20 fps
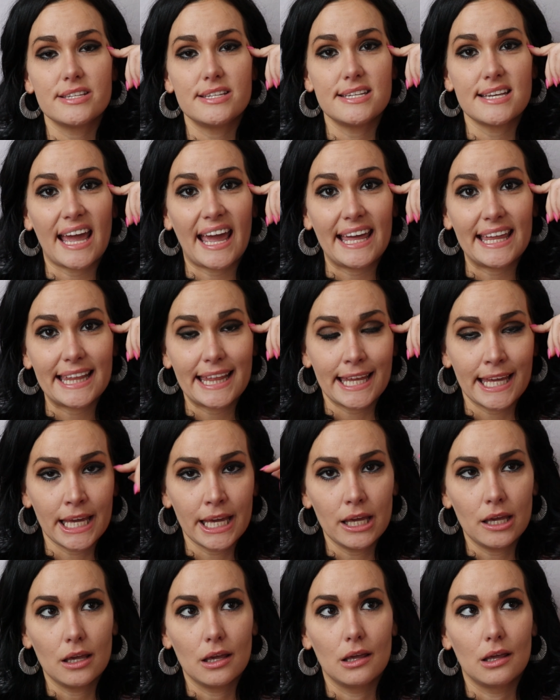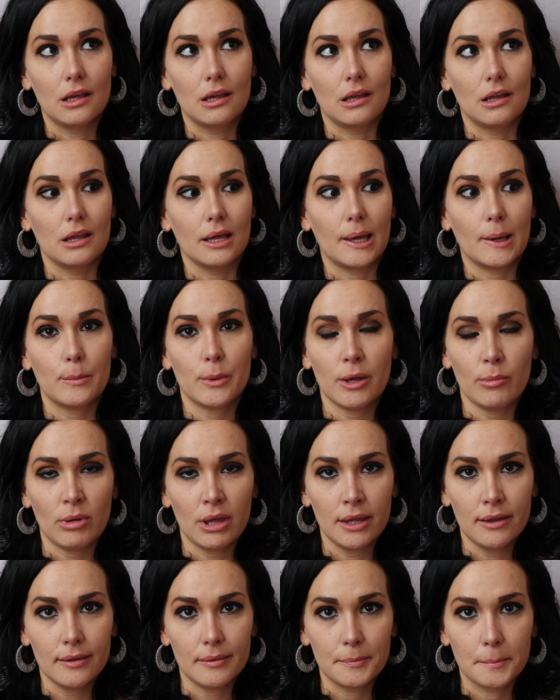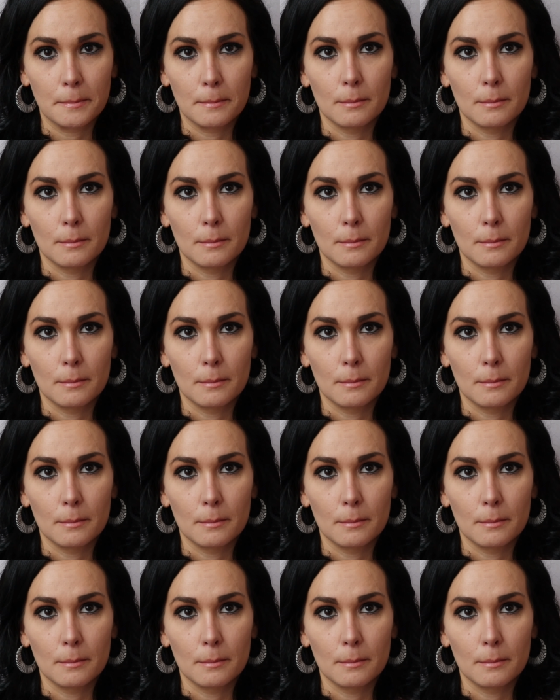daily commitment